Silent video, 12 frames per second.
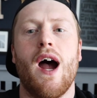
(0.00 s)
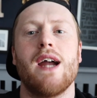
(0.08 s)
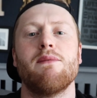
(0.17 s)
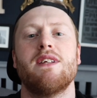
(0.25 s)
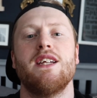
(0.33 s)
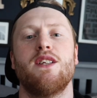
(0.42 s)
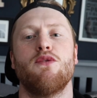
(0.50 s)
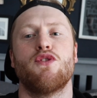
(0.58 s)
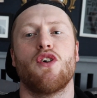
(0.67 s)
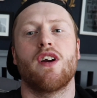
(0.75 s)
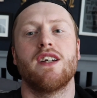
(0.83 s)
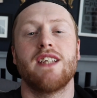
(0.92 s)
I'm T2
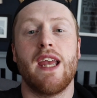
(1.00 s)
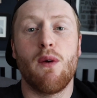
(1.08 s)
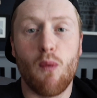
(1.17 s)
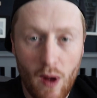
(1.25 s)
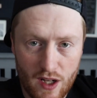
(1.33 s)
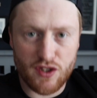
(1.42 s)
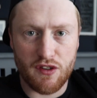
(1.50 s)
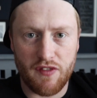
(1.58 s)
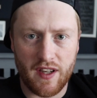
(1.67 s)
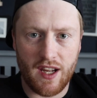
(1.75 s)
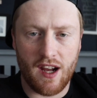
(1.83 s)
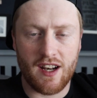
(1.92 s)
Sugars, a Welsh
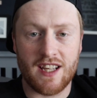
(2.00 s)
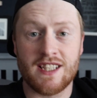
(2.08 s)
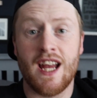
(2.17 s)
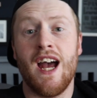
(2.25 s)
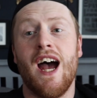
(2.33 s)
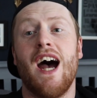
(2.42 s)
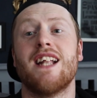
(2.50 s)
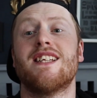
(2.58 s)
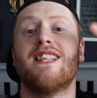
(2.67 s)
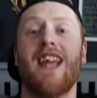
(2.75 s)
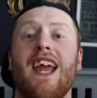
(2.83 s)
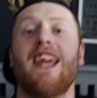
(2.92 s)
graffiti artist, and
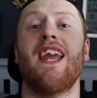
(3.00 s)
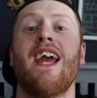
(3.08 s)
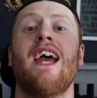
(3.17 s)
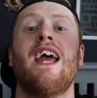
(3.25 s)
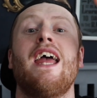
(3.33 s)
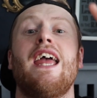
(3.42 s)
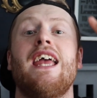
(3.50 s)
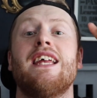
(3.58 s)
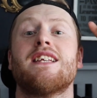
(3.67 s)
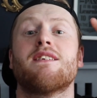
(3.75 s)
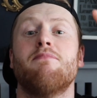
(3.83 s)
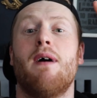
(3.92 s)
today
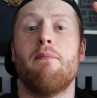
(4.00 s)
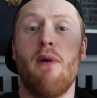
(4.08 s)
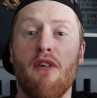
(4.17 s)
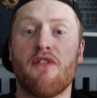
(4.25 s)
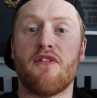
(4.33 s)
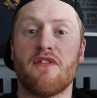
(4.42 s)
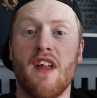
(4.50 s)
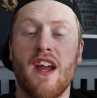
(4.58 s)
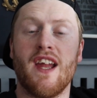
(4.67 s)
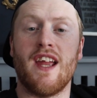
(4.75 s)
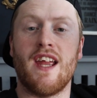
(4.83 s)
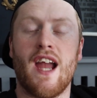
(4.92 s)
it's my
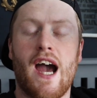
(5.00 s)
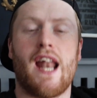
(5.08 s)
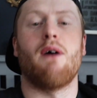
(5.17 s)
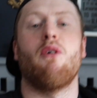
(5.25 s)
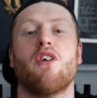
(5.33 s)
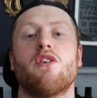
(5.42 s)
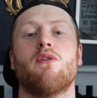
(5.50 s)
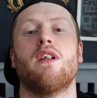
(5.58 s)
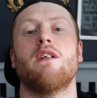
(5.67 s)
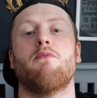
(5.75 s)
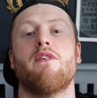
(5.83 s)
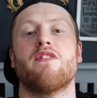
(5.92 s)
birthday, and I want to do a
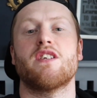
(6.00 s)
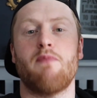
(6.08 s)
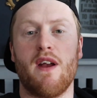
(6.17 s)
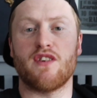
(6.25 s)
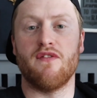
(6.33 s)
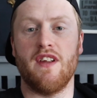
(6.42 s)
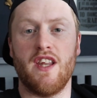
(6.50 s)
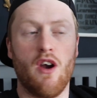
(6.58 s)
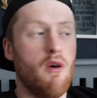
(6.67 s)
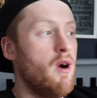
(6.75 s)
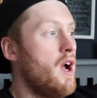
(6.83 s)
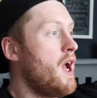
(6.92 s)
little bit of a special
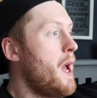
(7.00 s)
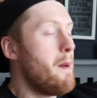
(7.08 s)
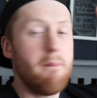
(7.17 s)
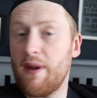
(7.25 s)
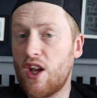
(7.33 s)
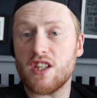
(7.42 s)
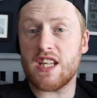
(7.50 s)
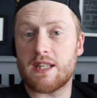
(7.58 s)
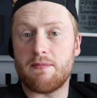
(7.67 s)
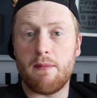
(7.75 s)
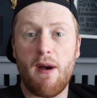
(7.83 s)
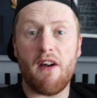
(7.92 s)
video because
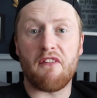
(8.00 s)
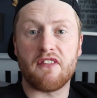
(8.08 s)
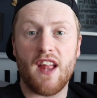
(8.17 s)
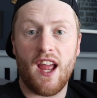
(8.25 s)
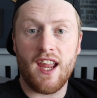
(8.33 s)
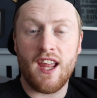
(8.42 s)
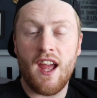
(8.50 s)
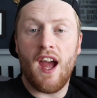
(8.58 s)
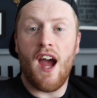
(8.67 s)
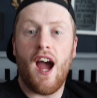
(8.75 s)
it's my birthday.